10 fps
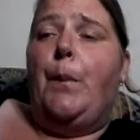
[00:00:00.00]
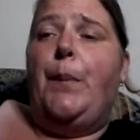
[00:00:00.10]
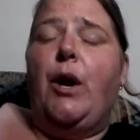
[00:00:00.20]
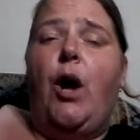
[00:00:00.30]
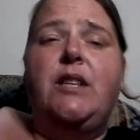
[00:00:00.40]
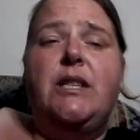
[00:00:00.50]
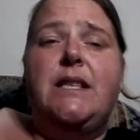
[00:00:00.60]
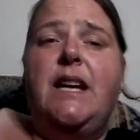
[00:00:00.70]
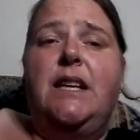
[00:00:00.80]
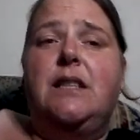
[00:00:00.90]
But I just
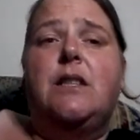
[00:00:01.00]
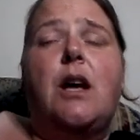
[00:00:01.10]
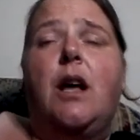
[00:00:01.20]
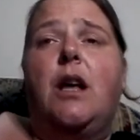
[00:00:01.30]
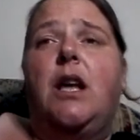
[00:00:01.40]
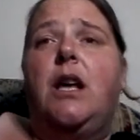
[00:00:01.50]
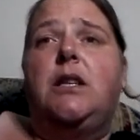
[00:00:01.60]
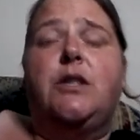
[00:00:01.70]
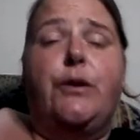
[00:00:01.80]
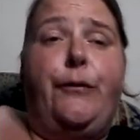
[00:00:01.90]
needed,
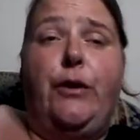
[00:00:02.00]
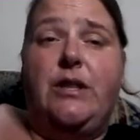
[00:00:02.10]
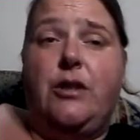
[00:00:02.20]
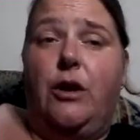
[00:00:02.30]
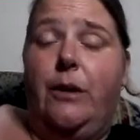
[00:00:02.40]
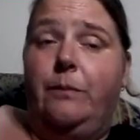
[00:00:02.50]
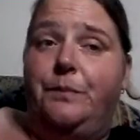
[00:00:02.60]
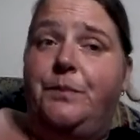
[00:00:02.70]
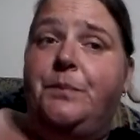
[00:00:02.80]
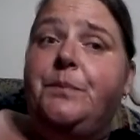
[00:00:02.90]
it's the first time,
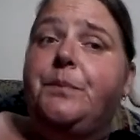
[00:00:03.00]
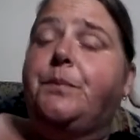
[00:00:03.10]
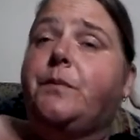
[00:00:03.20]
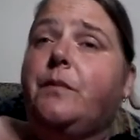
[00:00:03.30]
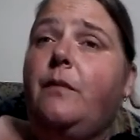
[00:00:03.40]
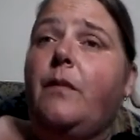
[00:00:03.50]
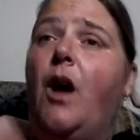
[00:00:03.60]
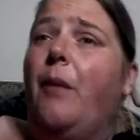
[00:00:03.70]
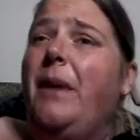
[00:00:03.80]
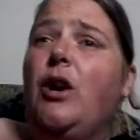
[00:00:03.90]

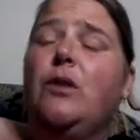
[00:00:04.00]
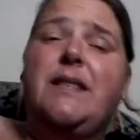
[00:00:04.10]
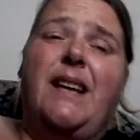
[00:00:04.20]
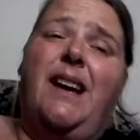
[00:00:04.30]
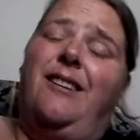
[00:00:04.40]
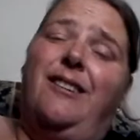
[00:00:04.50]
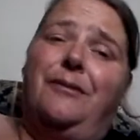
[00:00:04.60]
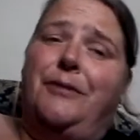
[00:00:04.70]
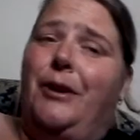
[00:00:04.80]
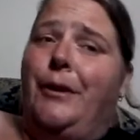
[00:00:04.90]
I mean, I'll say,
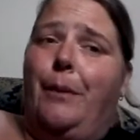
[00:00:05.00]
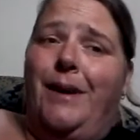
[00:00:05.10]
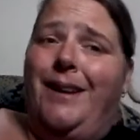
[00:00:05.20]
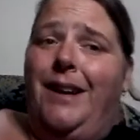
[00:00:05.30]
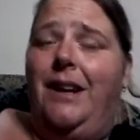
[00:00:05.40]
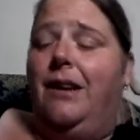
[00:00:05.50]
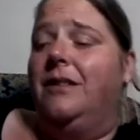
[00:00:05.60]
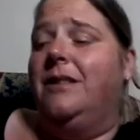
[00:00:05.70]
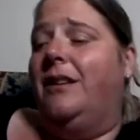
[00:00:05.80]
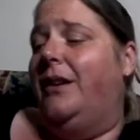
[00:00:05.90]
oh, I've got no money, or,
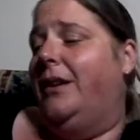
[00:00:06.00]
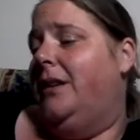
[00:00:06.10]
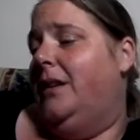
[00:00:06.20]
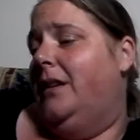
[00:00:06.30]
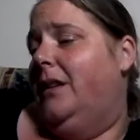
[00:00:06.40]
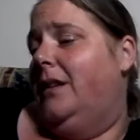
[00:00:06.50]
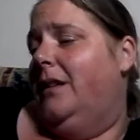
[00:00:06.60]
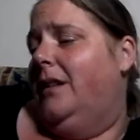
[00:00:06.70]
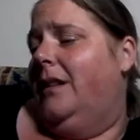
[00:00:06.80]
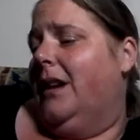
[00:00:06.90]

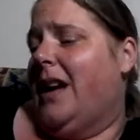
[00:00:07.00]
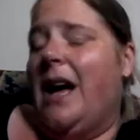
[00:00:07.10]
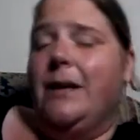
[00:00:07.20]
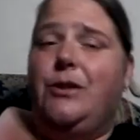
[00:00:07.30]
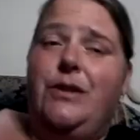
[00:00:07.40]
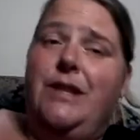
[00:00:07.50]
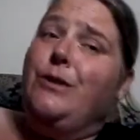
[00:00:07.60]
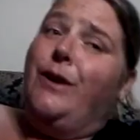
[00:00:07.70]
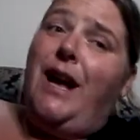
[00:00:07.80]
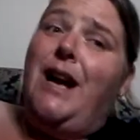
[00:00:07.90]
can't do this
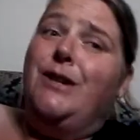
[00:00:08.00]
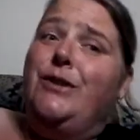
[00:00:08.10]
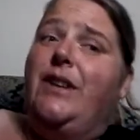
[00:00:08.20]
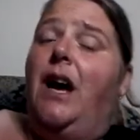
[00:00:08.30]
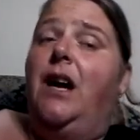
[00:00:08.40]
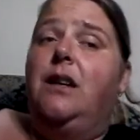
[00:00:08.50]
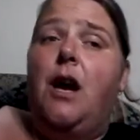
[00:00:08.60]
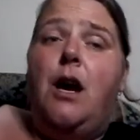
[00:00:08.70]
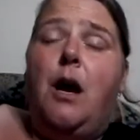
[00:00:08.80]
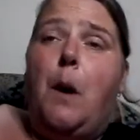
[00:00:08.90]
or I can't do that.
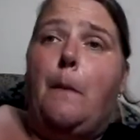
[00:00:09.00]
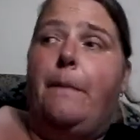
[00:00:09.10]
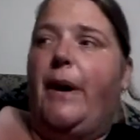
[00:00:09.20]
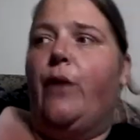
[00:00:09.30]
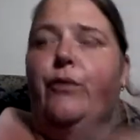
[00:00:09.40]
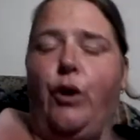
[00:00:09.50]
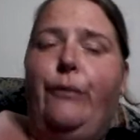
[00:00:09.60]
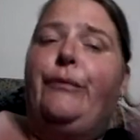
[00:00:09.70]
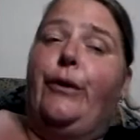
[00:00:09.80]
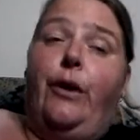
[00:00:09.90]
But I've
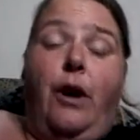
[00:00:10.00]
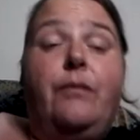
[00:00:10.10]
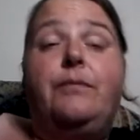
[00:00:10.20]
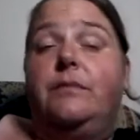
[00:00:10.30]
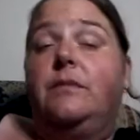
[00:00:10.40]
got food. I've